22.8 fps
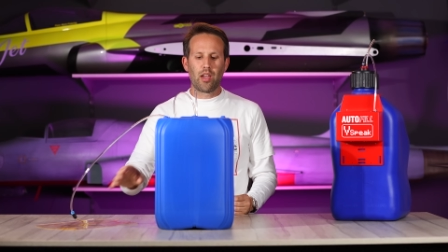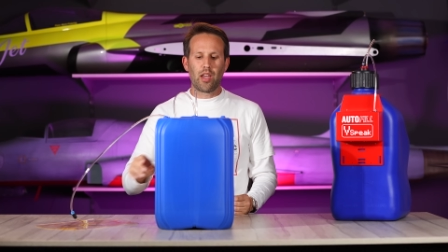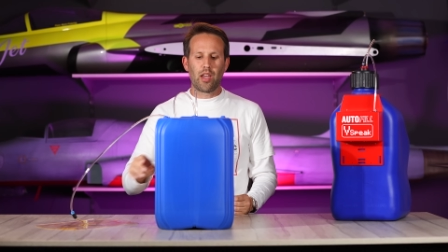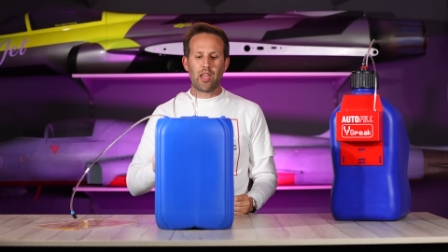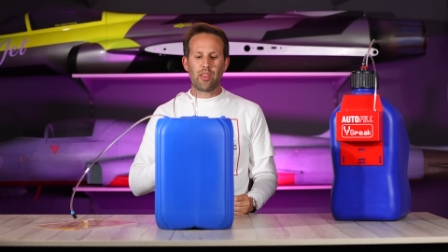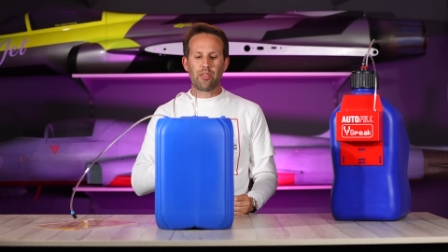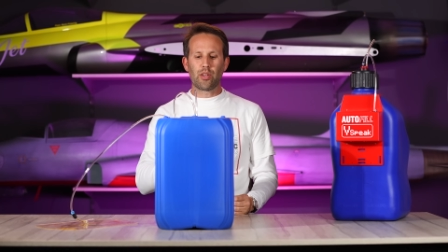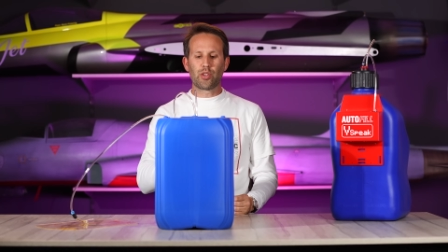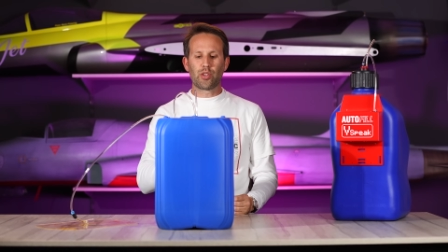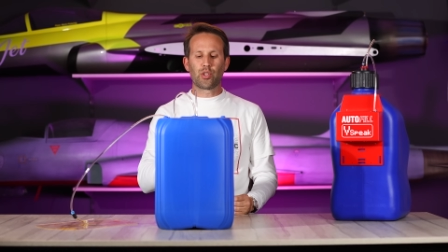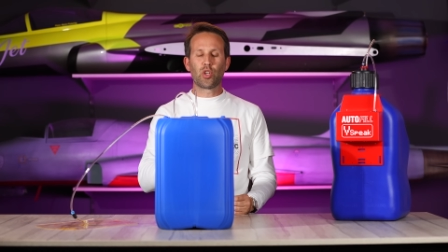
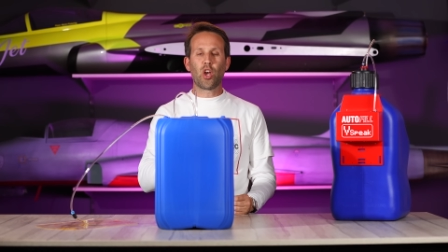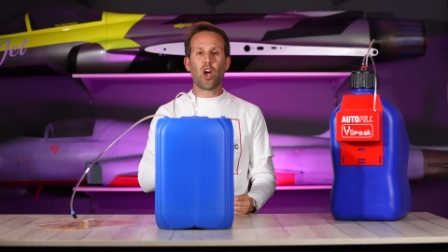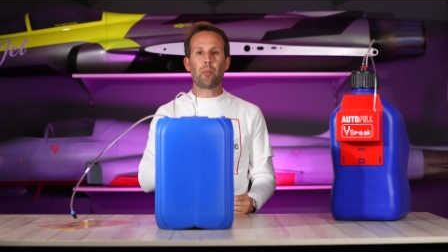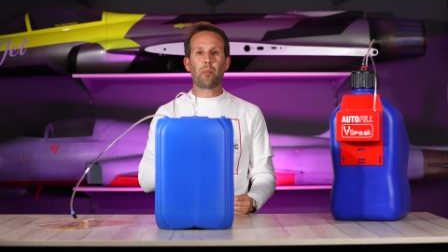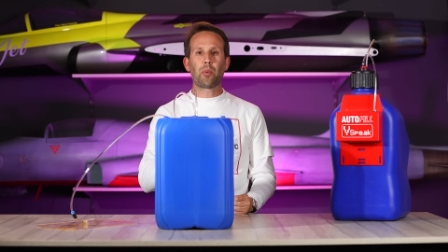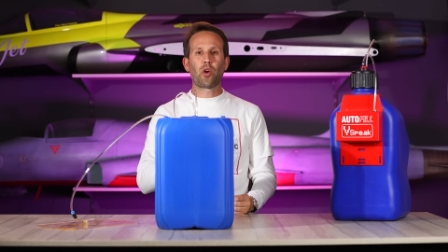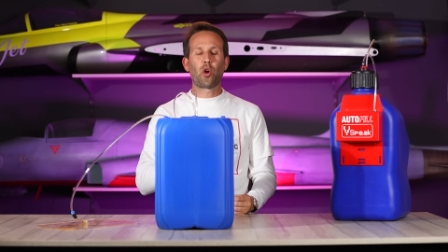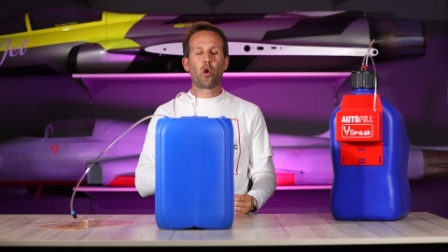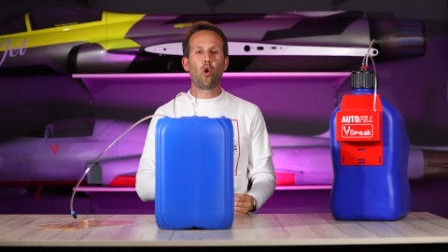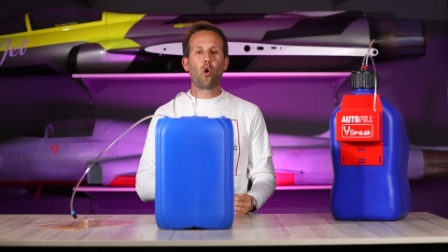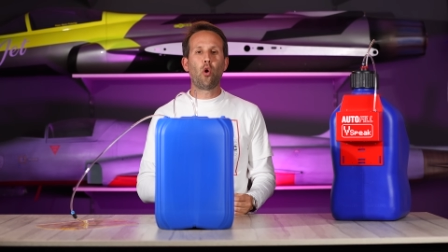In the
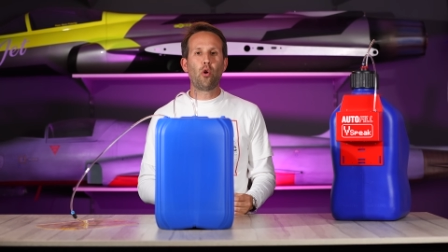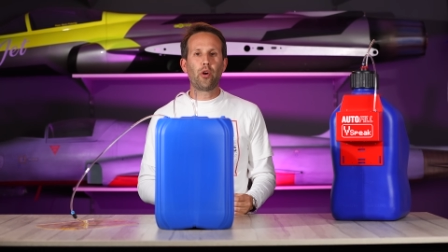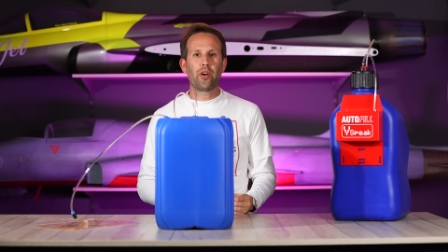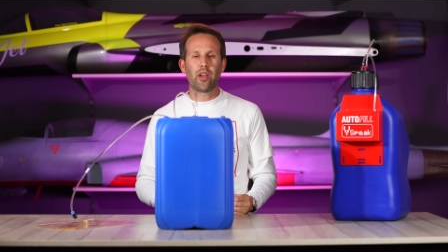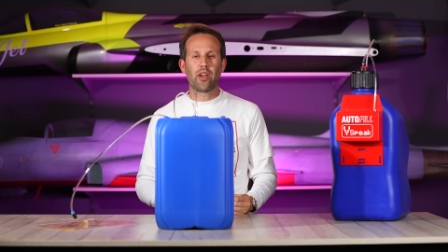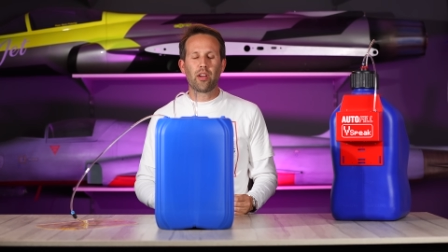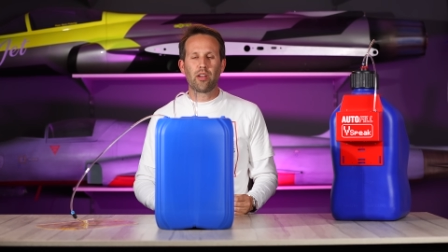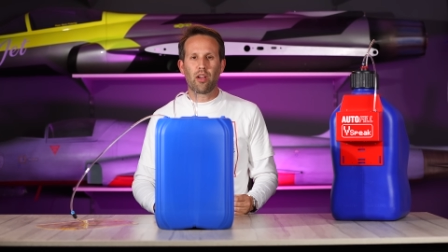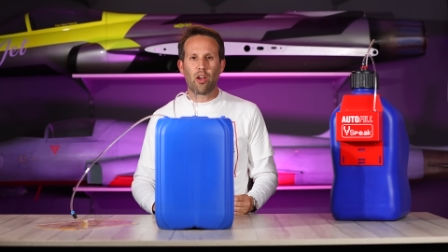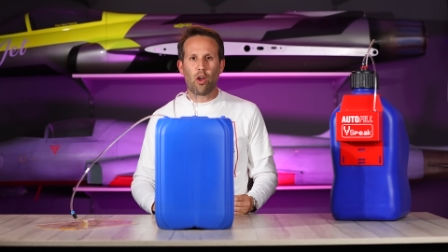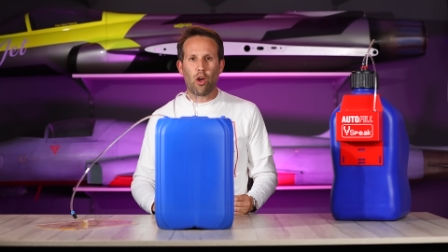top
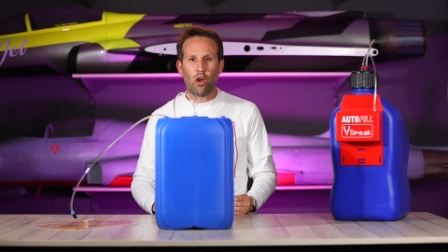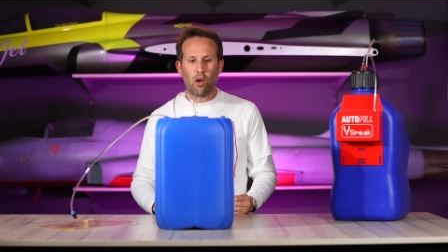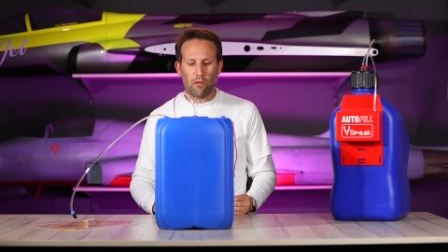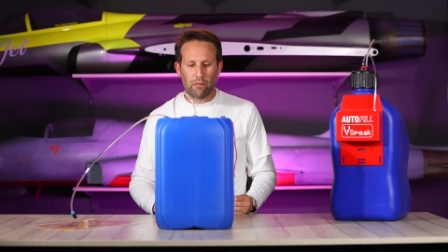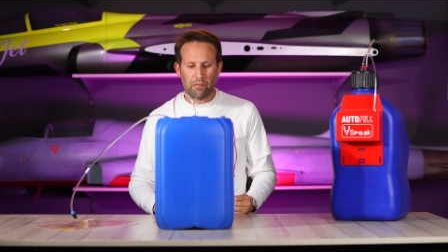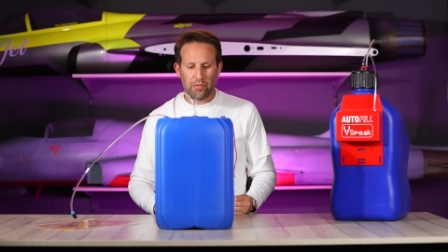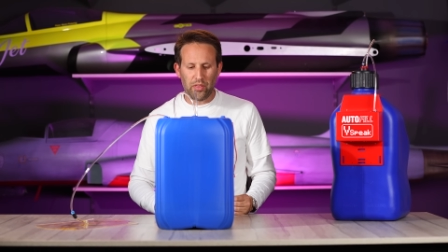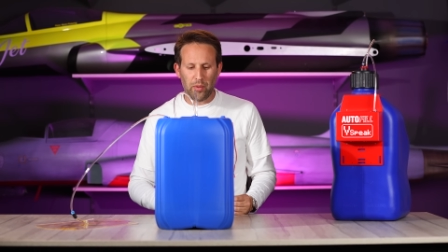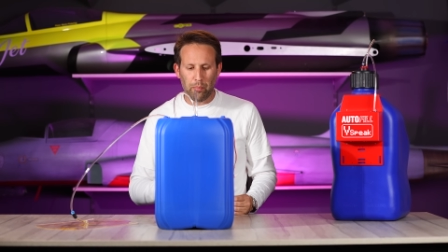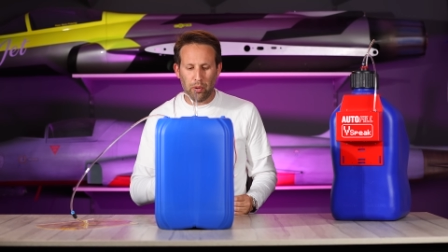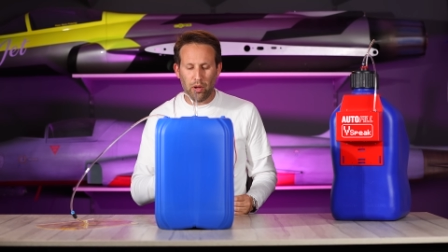corner
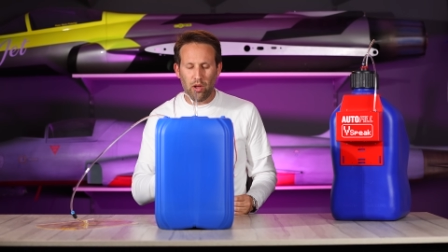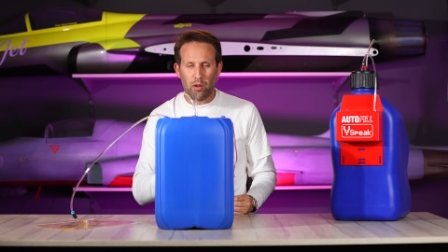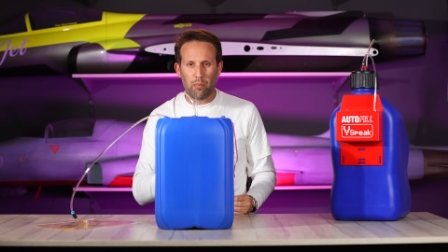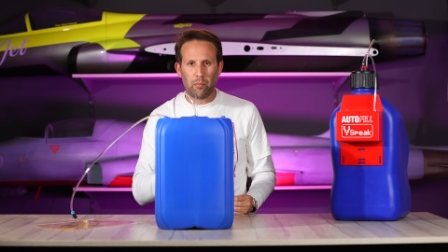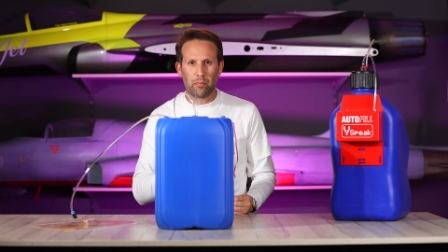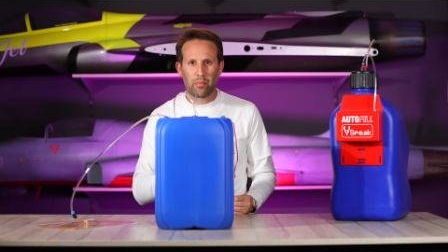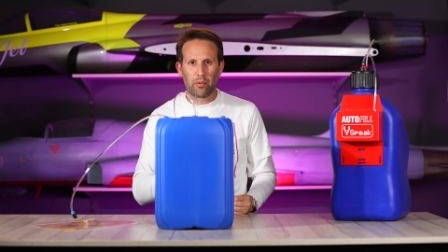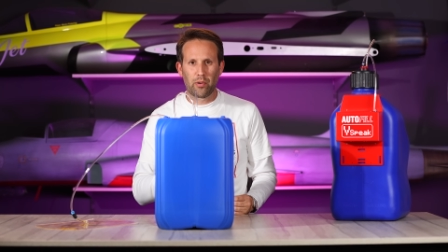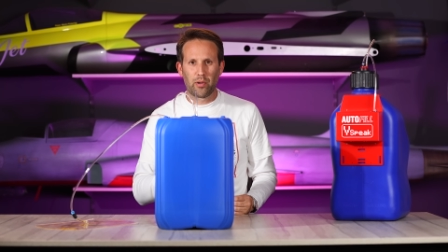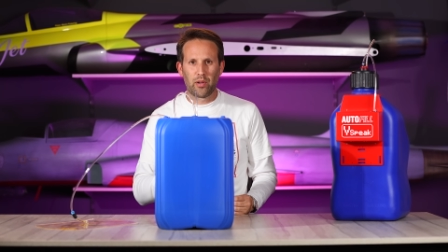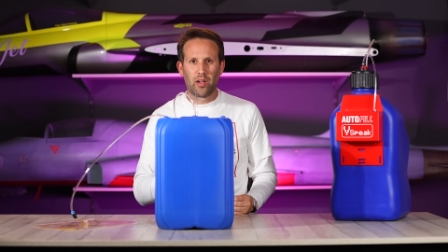of the
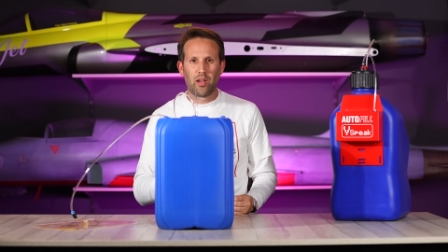pump,